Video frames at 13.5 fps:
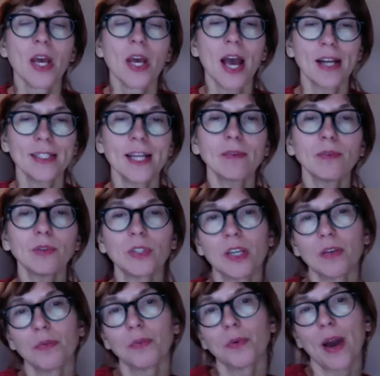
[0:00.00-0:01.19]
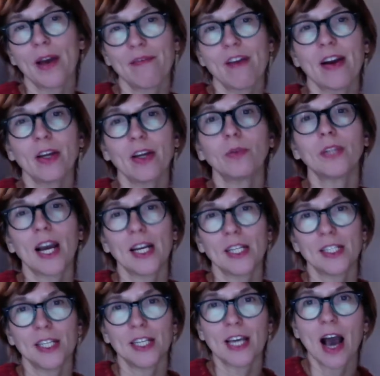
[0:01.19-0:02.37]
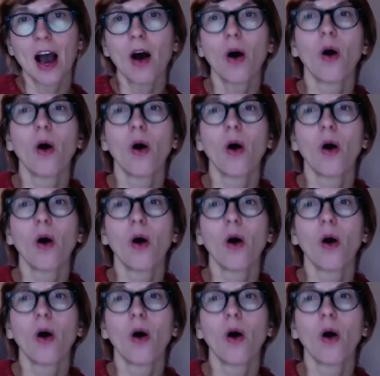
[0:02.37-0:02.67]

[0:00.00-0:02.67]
And that would give you a very good idea